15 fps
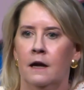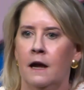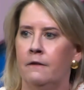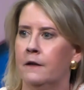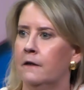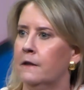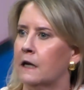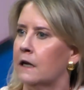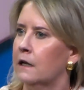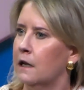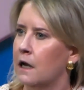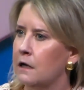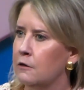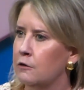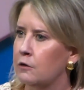And then the
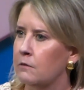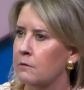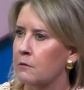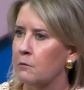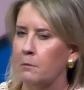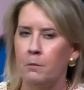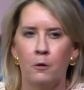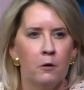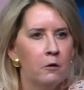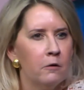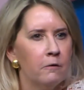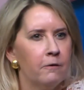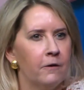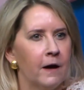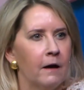conundrum the
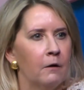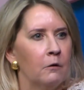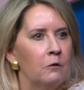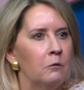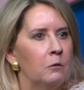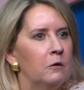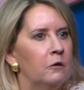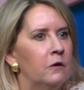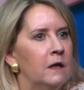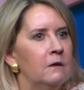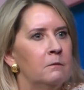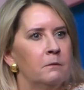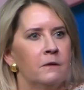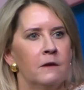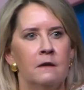reporter found was
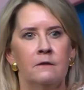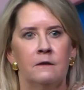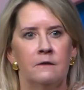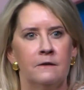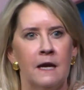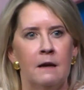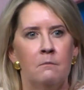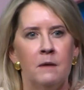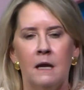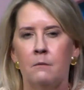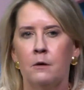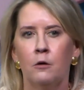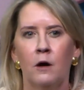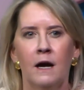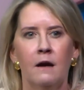this same
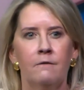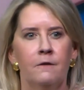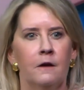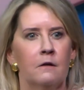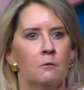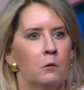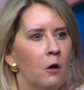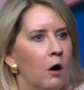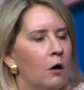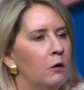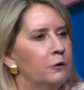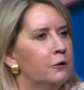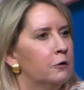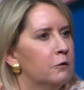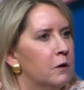demographic were
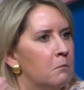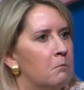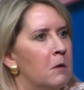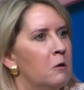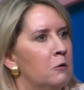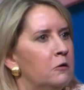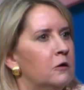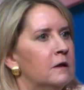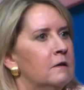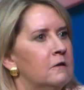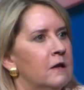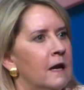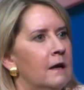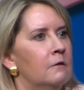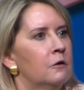also the most
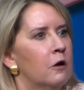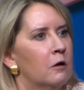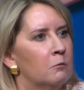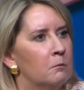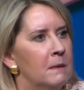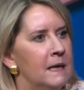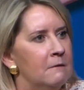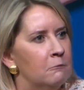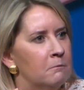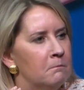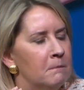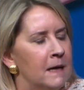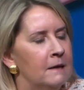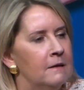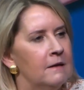intent on
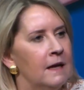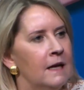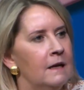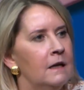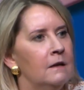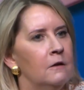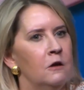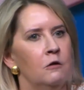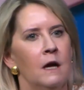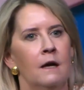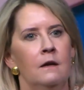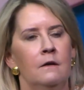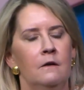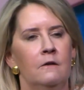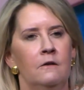maintaining the
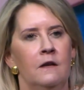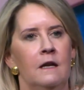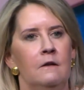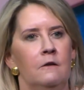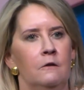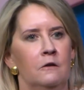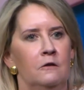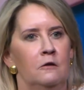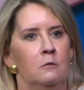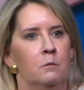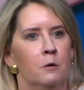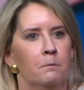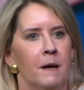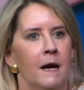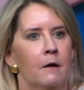United States'
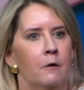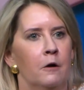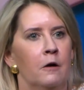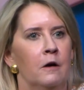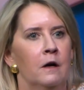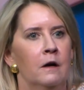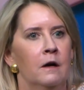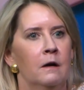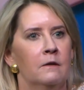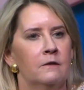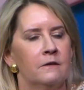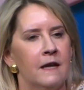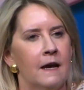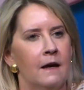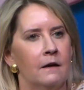superpower
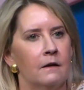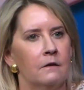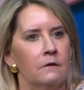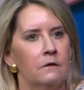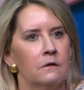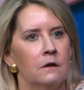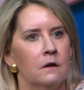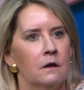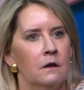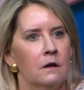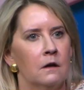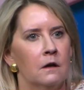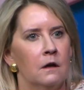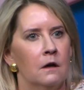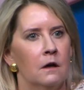status.
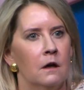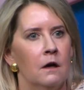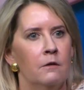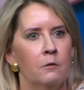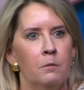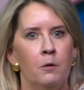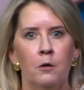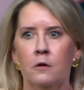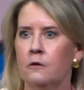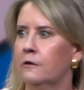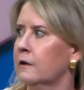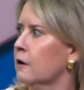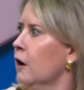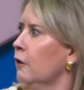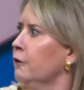And the
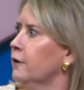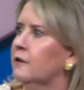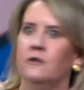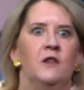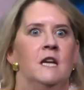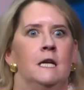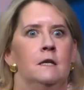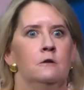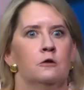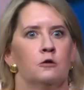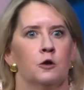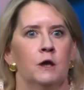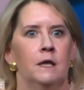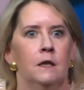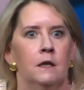reporters called this the
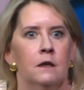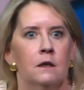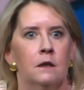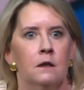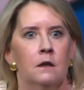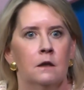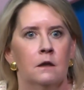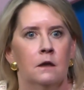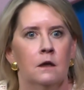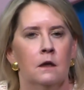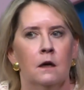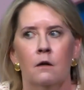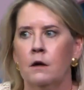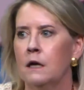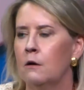intrigue.
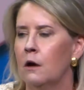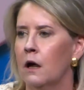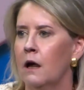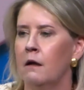Like,